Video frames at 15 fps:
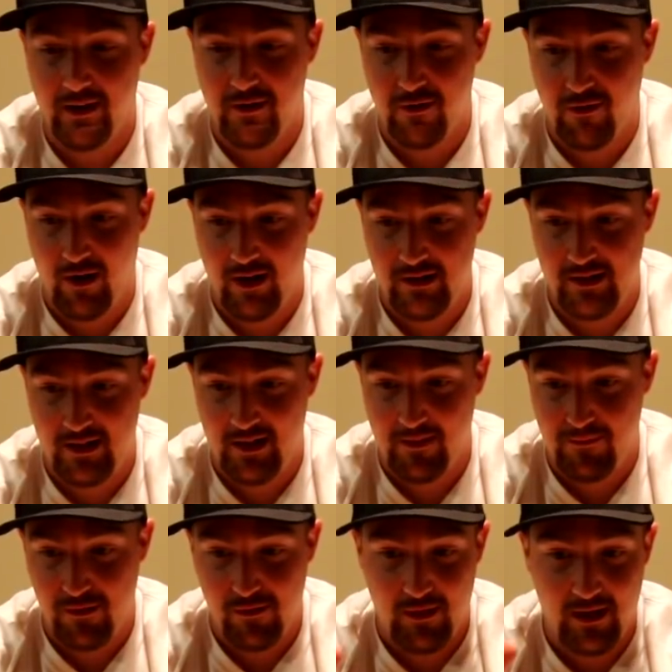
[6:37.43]
like you're crazy
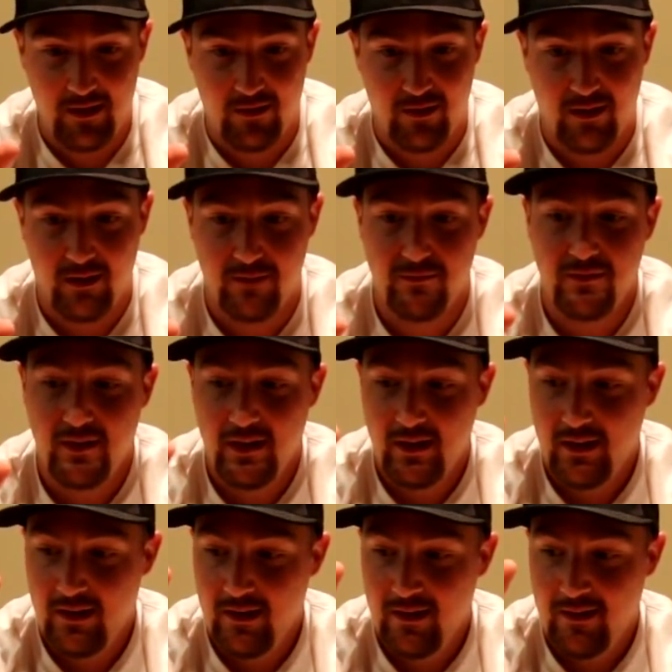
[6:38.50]
if you need a glove
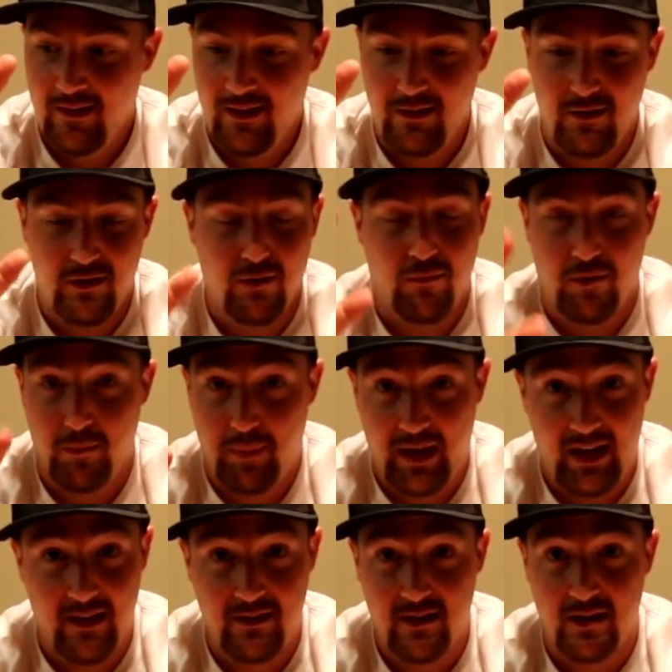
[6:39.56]
and you don't want to
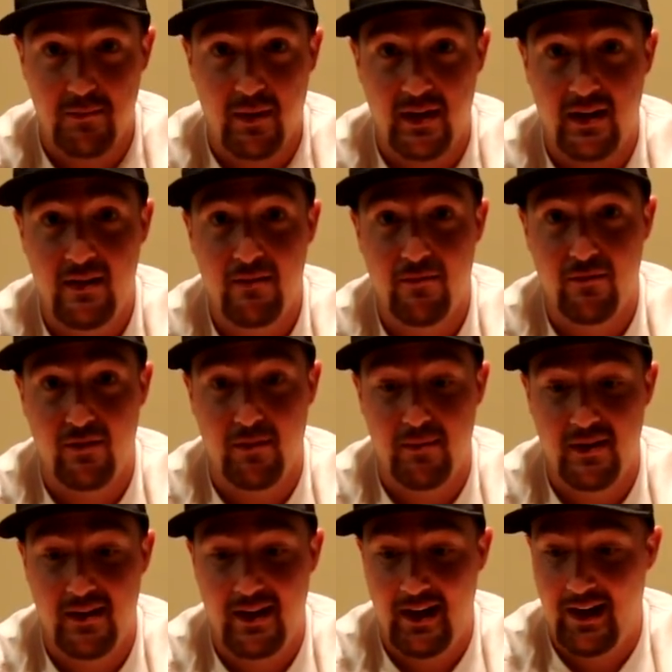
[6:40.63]
pay a ton of money for
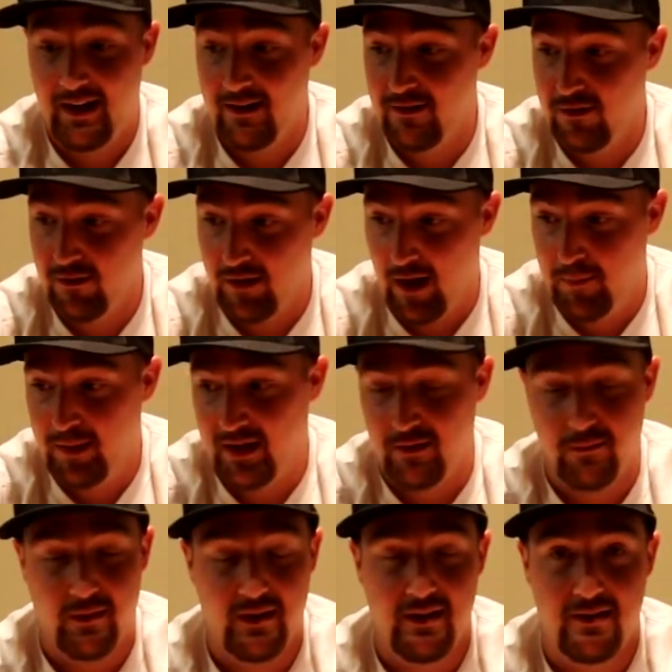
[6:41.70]
something and you're not
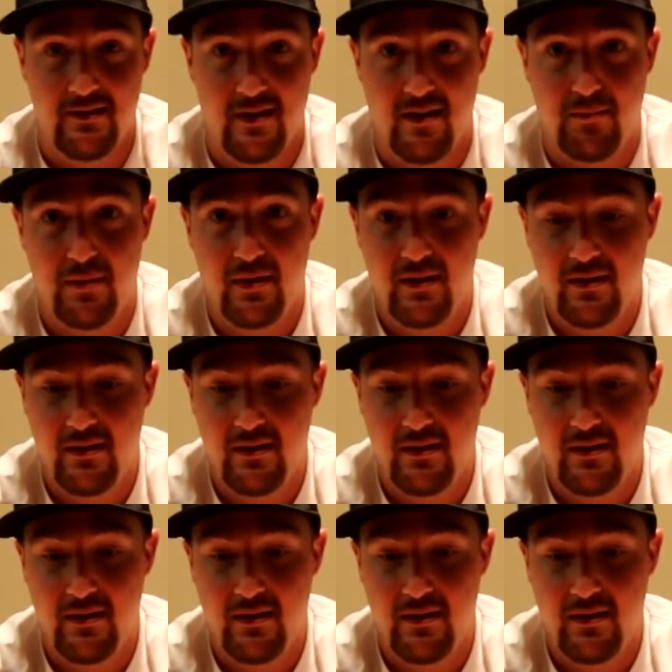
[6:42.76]
picking one of these up.